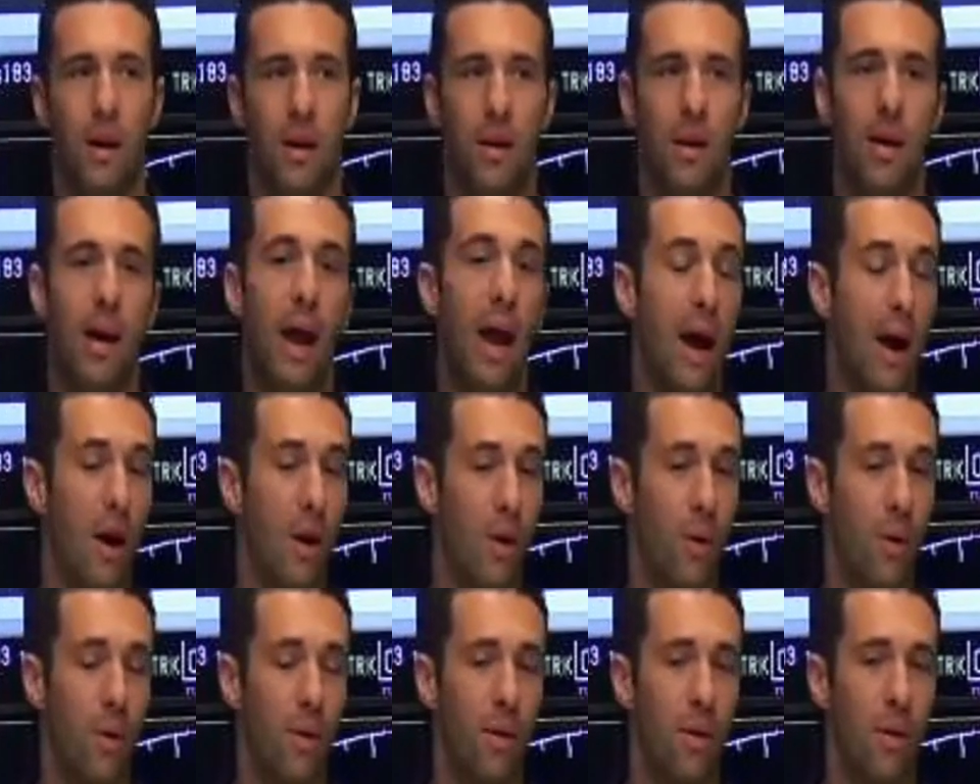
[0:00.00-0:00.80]

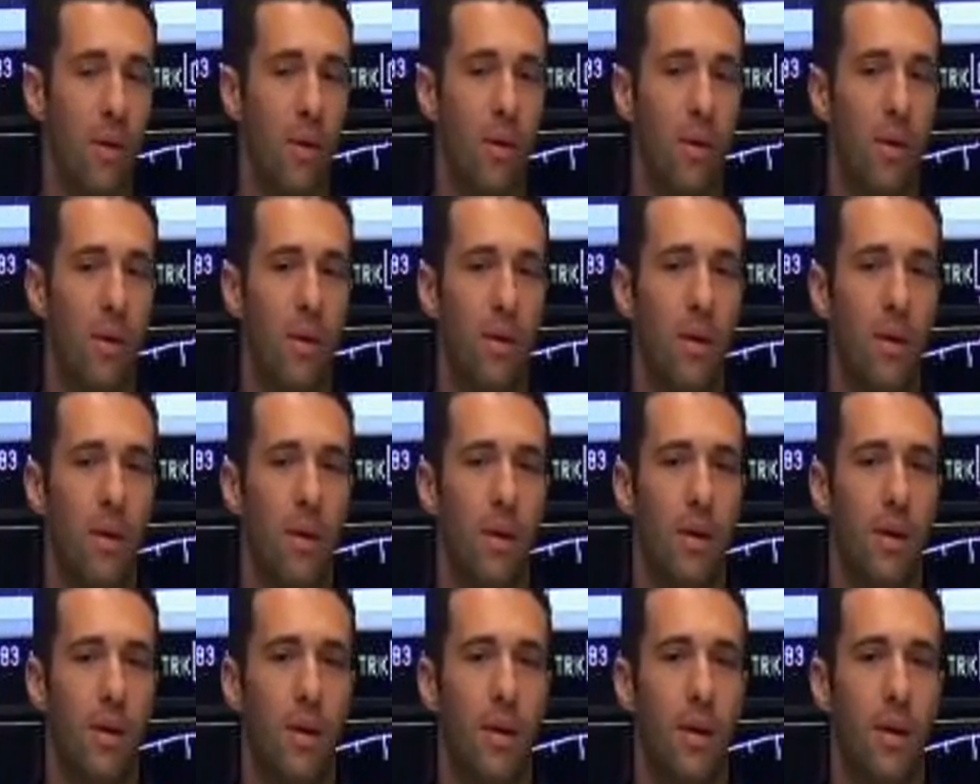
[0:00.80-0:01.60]
Now,
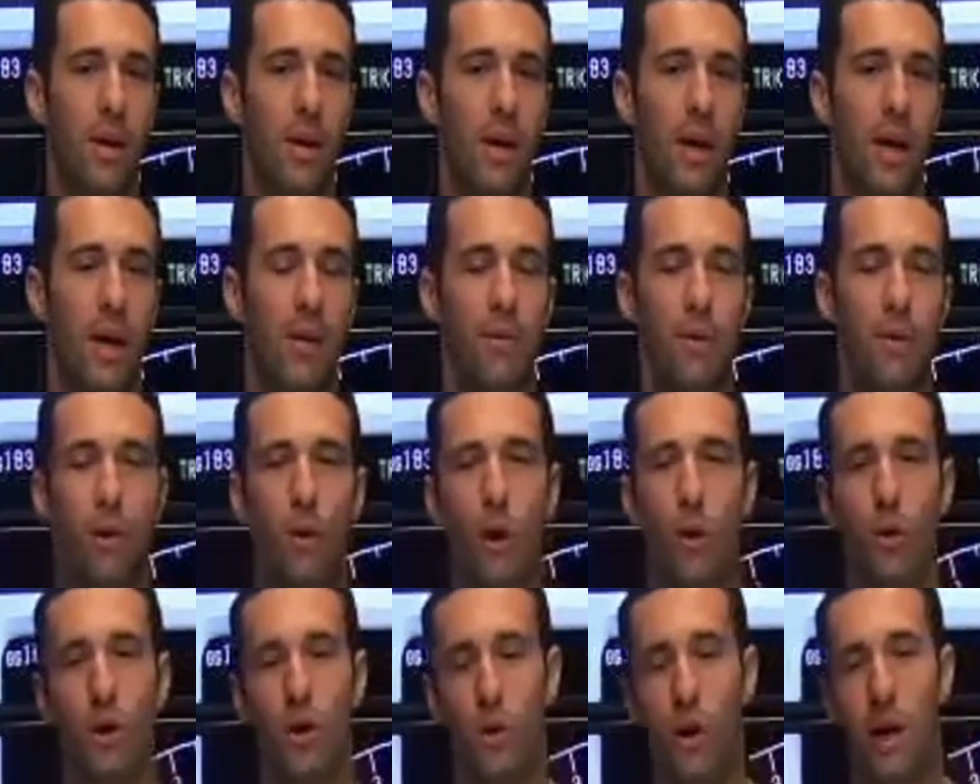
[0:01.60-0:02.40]
if you
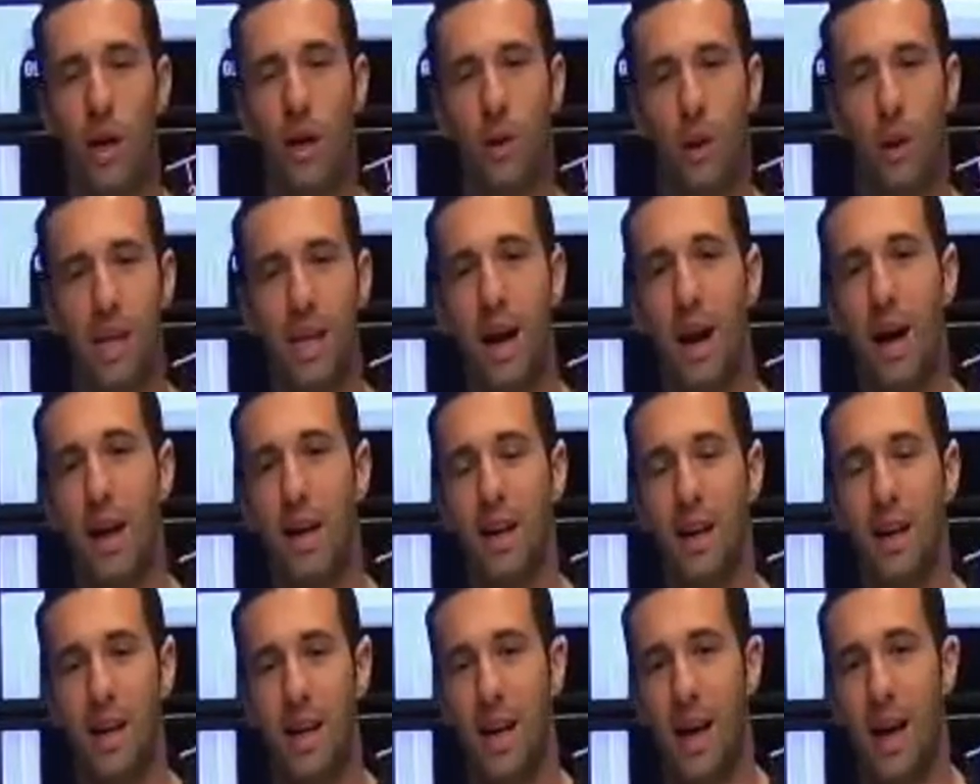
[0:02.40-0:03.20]
go try to ignite
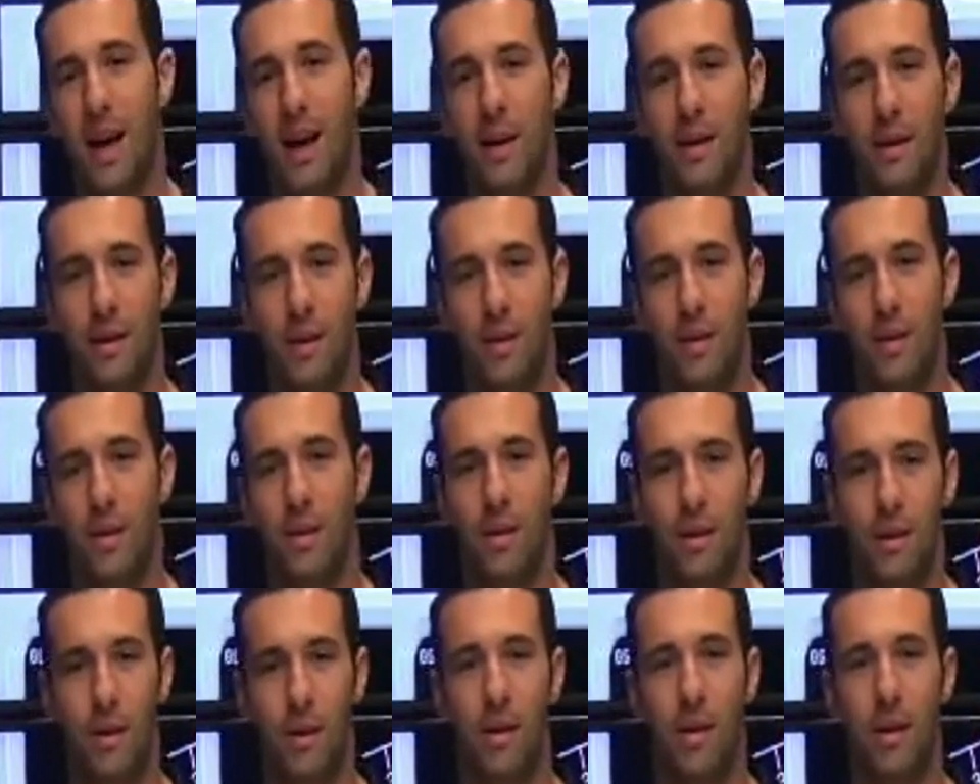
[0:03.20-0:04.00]
it again,
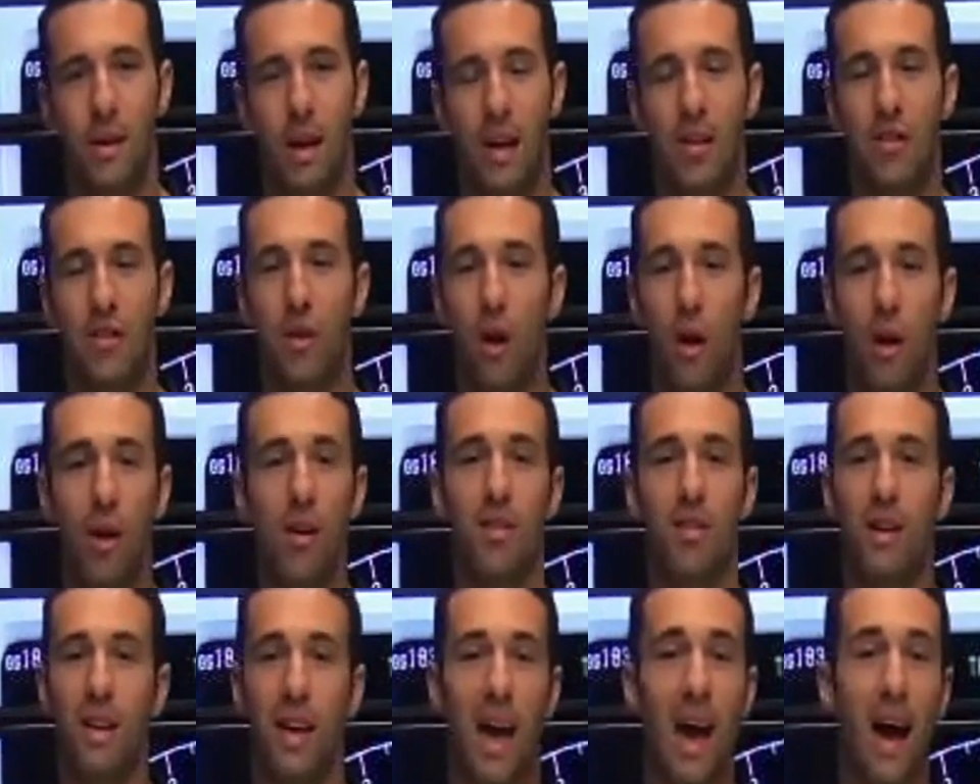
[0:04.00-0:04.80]
as long as
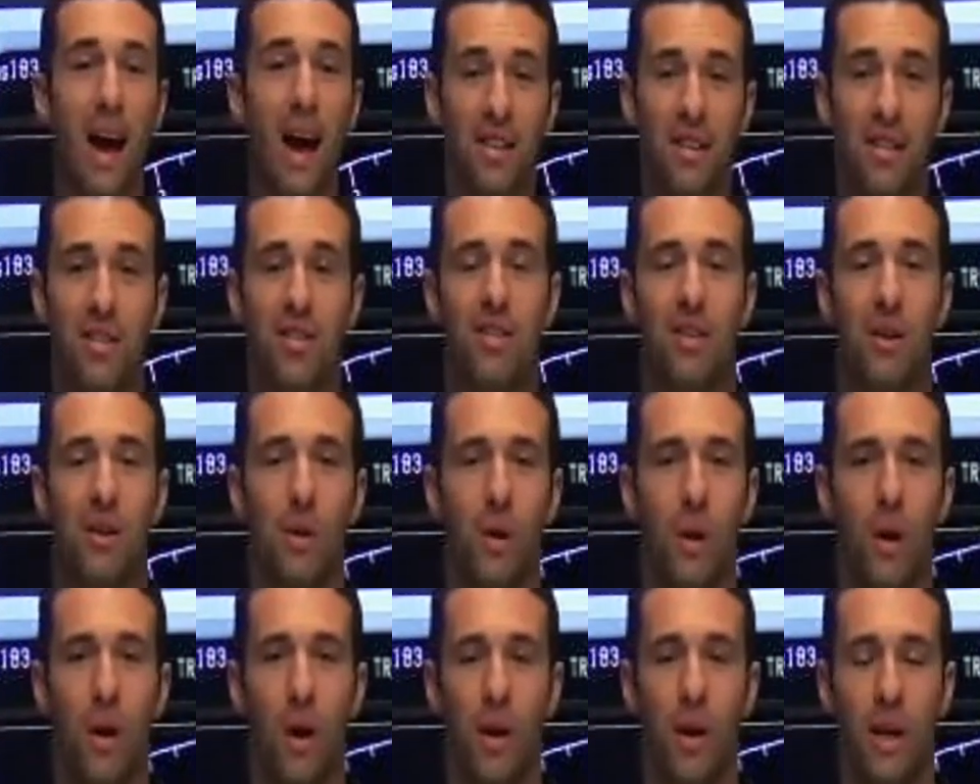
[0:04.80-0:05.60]
the gas is still
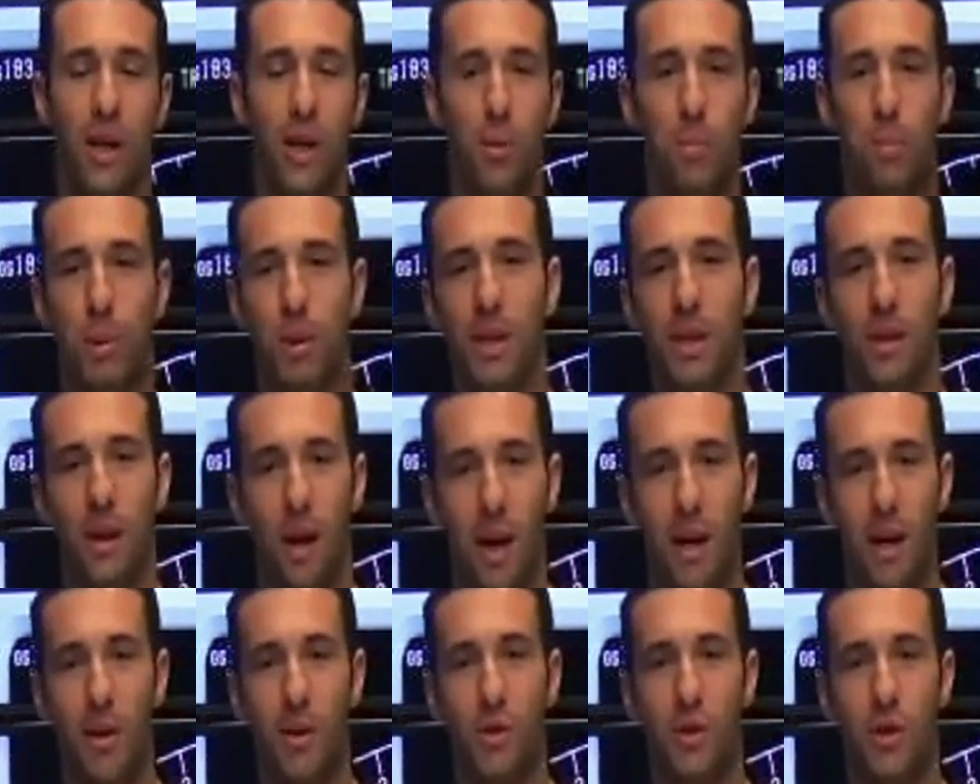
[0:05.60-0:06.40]
on and you put the
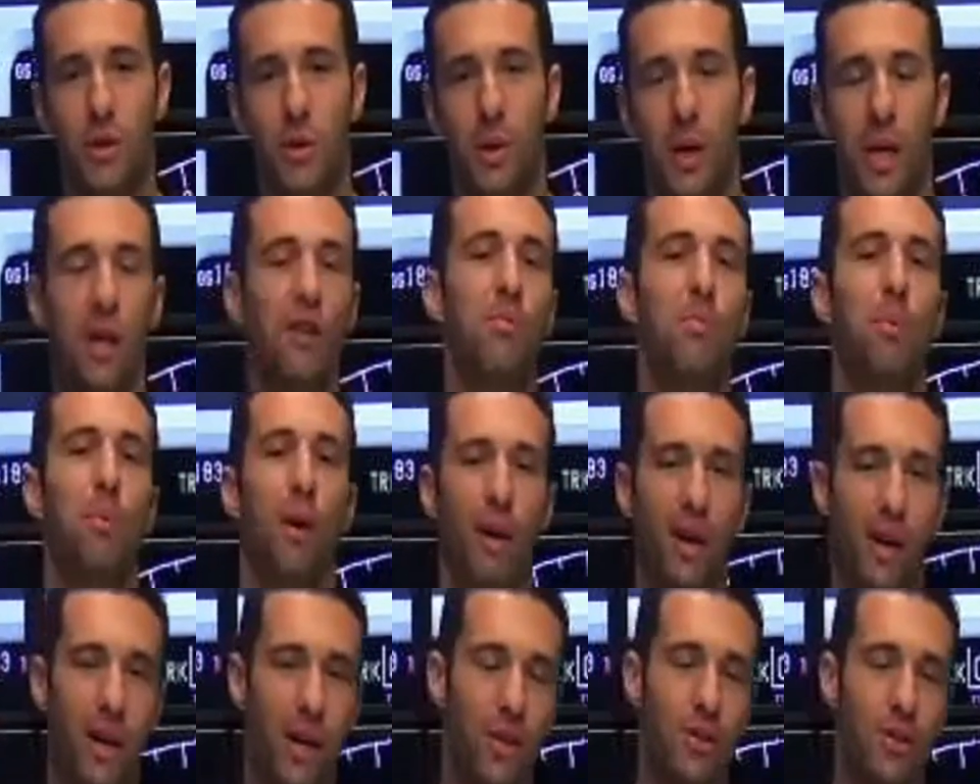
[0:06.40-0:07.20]
lighter to it, it's
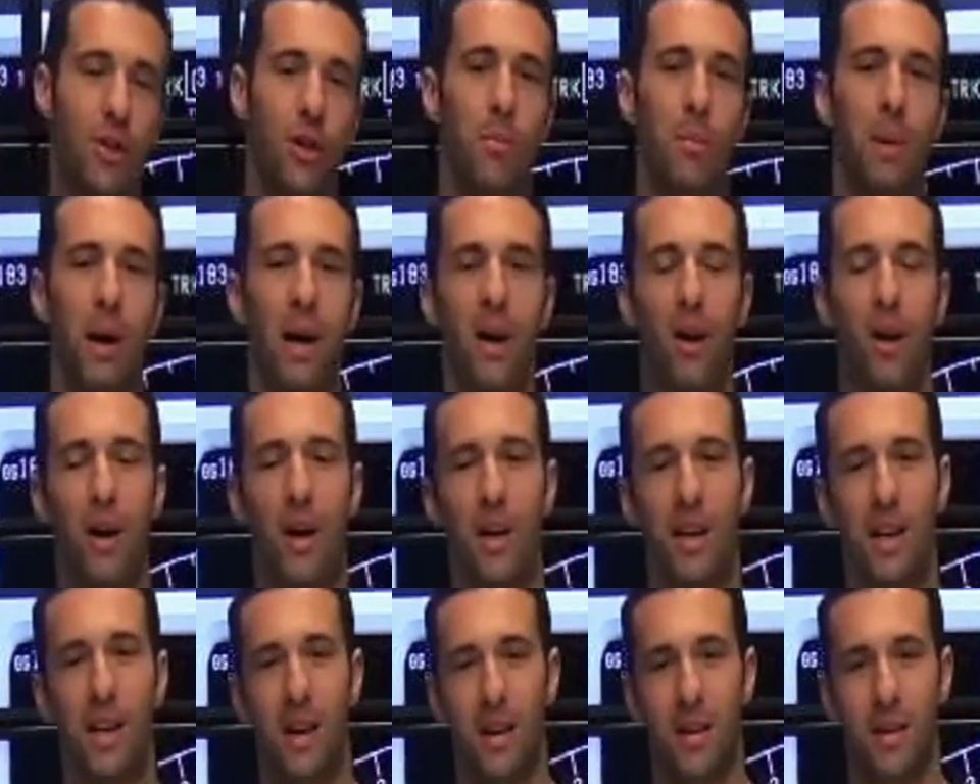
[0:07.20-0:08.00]
probably going to turn back on
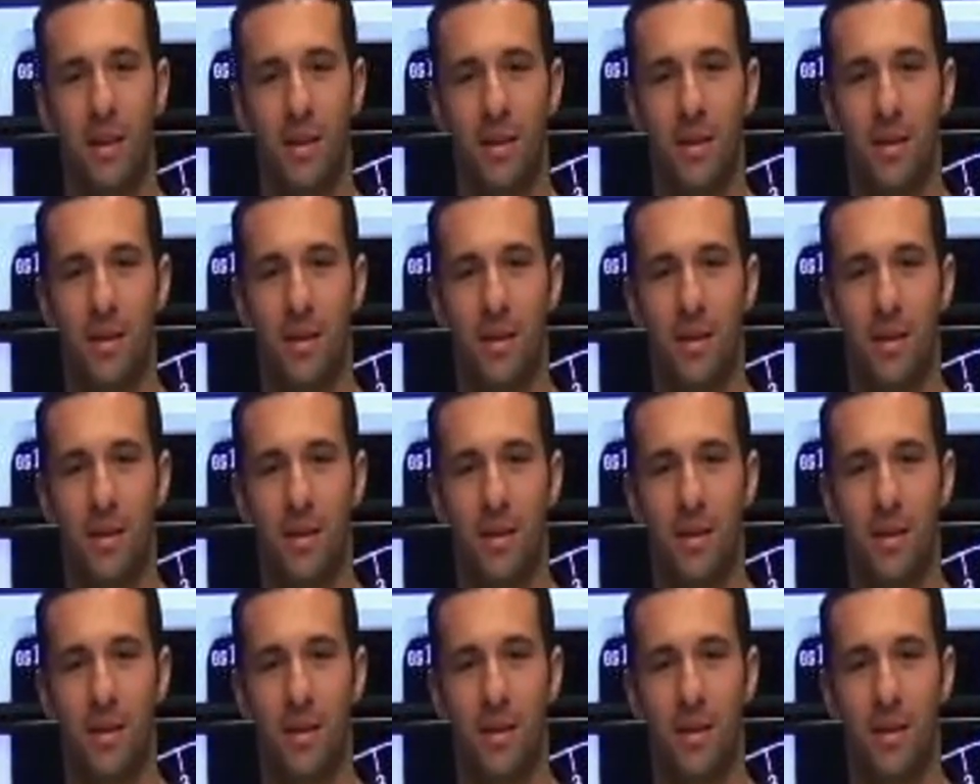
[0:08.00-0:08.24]
again.